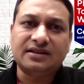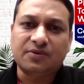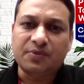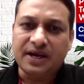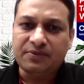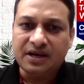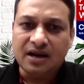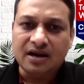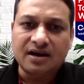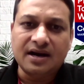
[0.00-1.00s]
the way we're
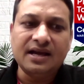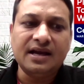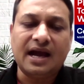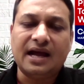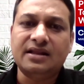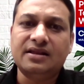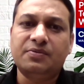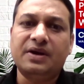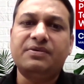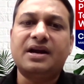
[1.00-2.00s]
learning and
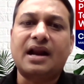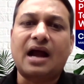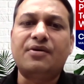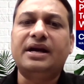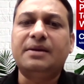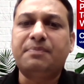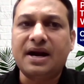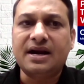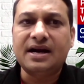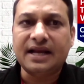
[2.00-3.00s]
the way we are now
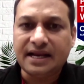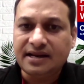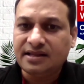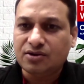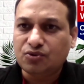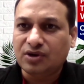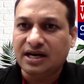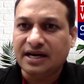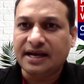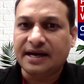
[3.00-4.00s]
independent in the
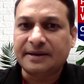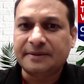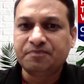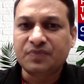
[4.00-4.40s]
rural India,